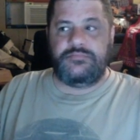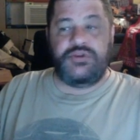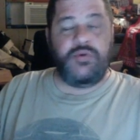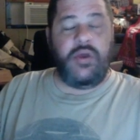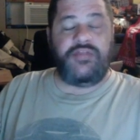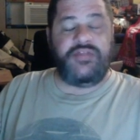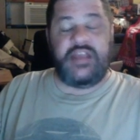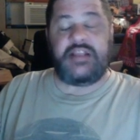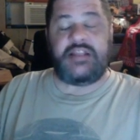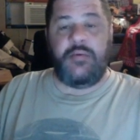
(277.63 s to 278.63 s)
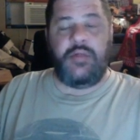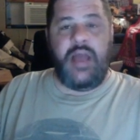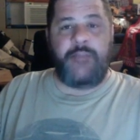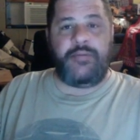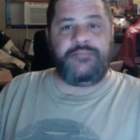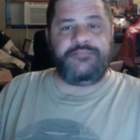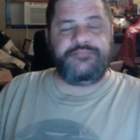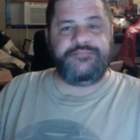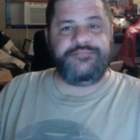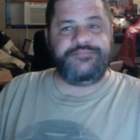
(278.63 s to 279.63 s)
Do I think that will happen?
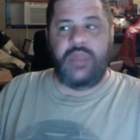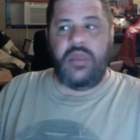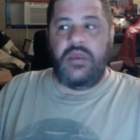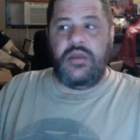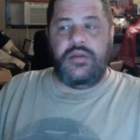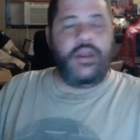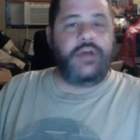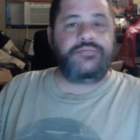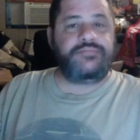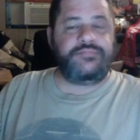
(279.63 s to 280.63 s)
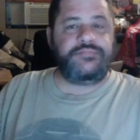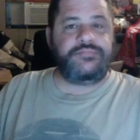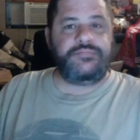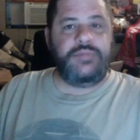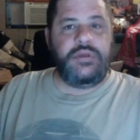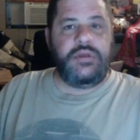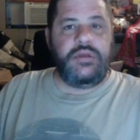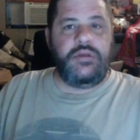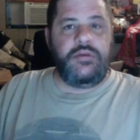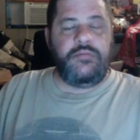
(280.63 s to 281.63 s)
No.
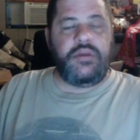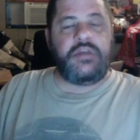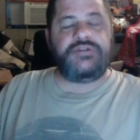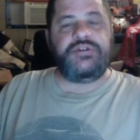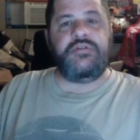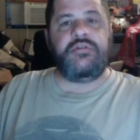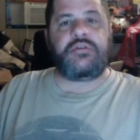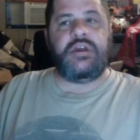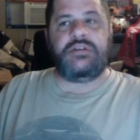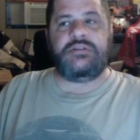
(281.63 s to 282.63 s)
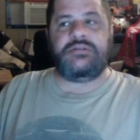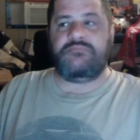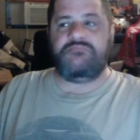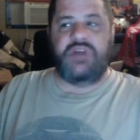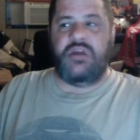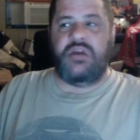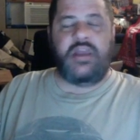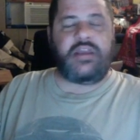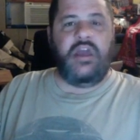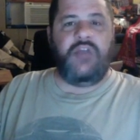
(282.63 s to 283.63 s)
Because New York has done
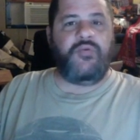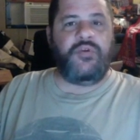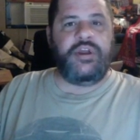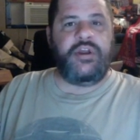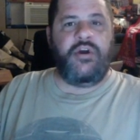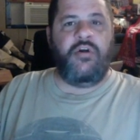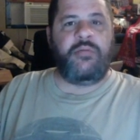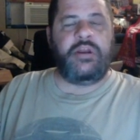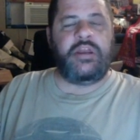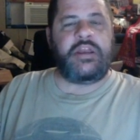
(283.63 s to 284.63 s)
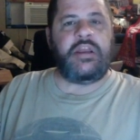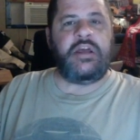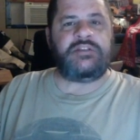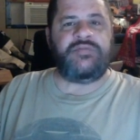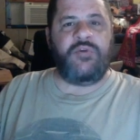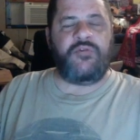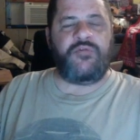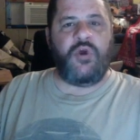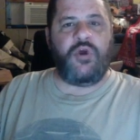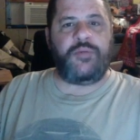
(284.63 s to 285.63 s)
like California and all but legalized voter
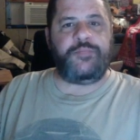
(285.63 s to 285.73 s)
fraud.